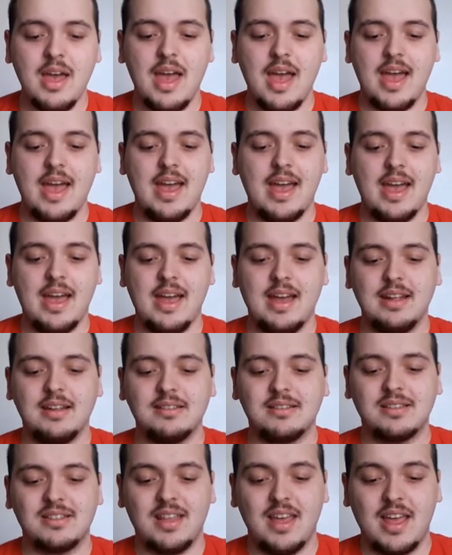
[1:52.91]
and
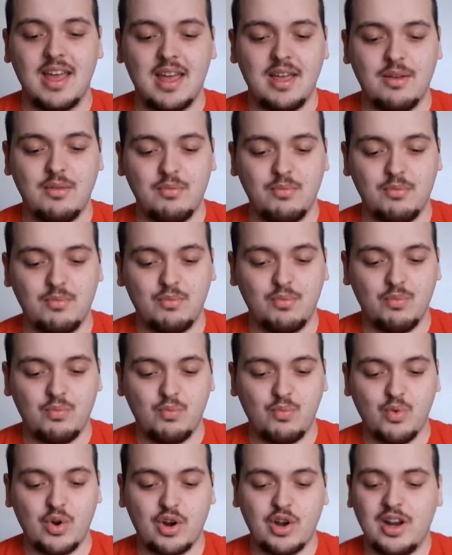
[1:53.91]
they
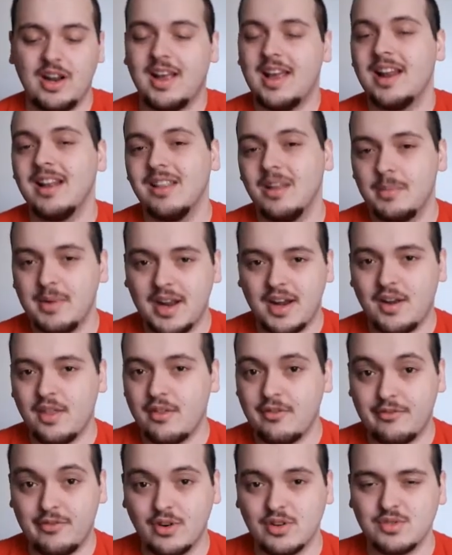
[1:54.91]
were going to get eliminated in
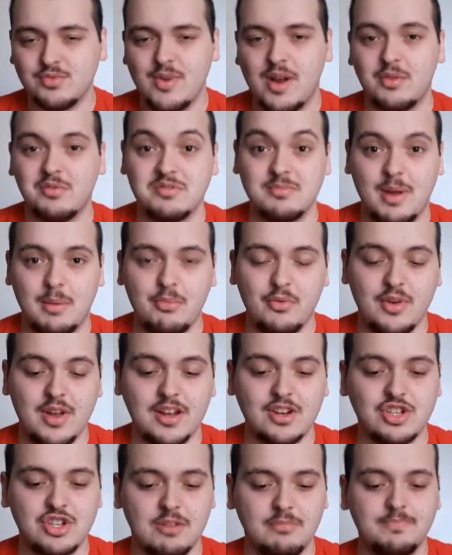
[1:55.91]
the first round, was my
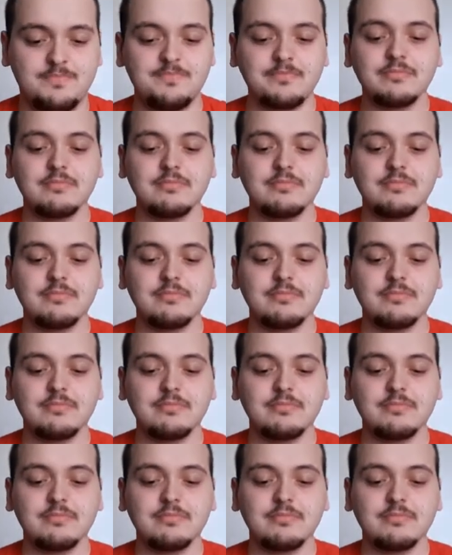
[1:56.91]
prediction.